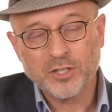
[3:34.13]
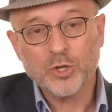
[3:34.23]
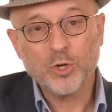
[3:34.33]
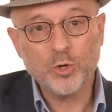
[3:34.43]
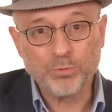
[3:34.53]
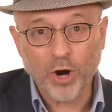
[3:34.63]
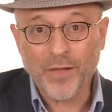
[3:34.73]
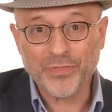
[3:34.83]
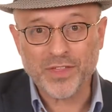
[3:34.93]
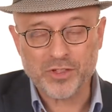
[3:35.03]
Who
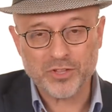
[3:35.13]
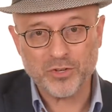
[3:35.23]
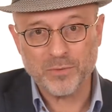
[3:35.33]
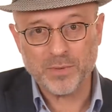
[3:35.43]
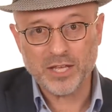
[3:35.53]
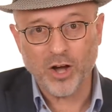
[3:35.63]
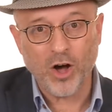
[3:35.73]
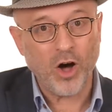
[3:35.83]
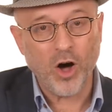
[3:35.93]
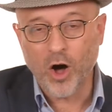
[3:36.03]
brought this to me
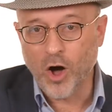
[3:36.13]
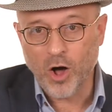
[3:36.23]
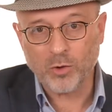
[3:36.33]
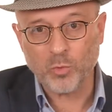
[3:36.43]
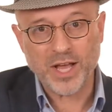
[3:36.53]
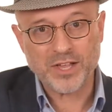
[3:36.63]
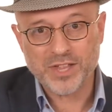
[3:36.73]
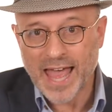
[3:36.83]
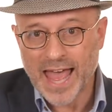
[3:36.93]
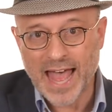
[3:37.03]
always
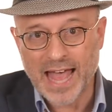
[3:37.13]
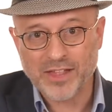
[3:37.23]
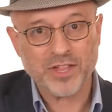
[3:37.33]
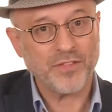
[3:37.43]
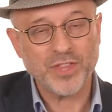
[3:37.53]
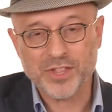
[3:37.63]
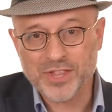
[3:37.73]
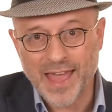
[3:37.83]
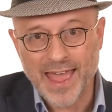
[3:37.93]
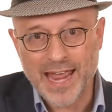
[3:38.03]
has the
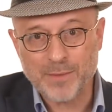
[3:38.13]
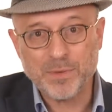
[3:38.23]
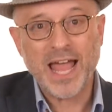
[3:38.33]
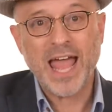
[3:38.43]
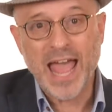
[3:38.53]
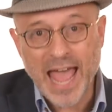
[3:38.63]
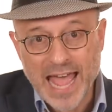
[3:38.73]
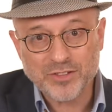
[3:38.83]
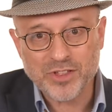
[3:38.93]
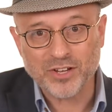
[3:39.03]
same
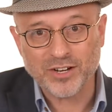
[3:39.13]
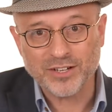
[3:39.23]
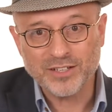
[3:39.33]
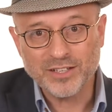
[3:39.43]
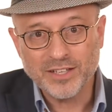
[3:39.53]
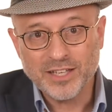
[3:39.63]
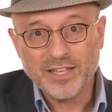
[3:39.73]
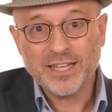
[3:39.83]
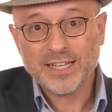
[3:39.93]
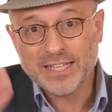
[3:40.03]
answer.
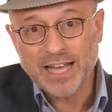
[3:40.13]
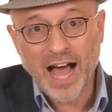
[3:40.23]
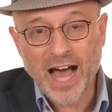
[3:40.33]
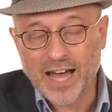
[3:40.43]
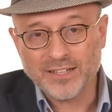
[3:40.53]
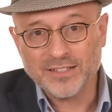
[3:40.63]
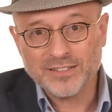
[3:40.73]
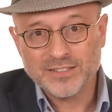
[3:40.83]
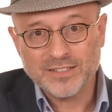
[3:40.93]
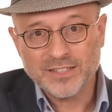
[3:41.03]
God.
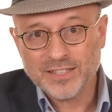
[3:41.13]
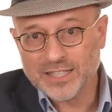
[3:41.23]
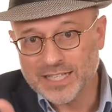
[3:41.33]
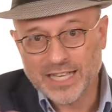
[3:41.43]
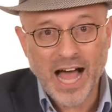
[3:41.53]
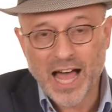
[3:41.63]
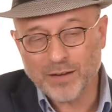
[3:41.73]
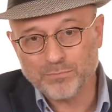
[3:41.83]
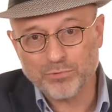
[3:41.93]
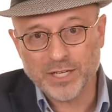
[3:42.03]

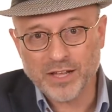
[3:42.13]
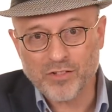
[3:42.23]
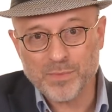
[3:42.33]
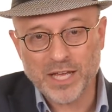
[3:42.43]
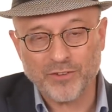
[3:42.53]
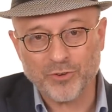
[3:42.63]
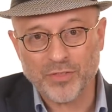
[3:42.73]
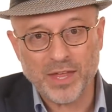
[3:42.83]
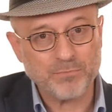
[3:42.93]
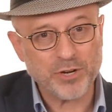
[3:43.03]
God brings me
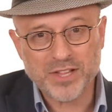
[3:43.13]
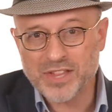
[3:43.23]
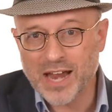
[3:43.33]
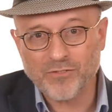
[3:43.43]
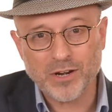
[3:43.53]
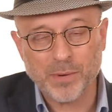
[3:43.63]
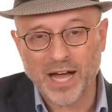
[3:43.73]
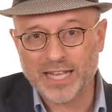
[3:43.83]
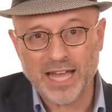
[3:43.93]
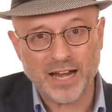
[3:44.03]
everything, brings
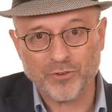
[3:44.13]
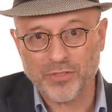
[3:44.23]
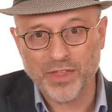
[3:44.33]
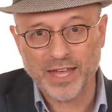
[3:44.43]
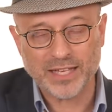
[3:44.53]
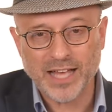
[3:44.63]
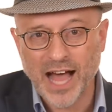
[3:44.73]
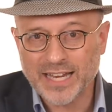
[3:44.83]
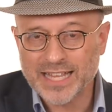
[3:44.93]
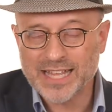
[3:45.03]
everybody everything.
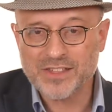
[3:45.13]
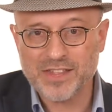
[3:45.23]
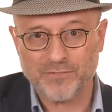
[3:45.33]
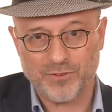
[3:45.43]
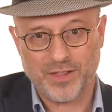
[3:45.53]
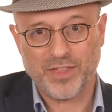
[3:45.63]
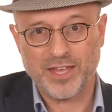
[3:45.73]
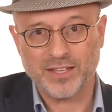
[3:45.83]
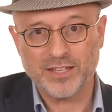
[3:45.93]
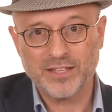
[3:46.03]
God is everything.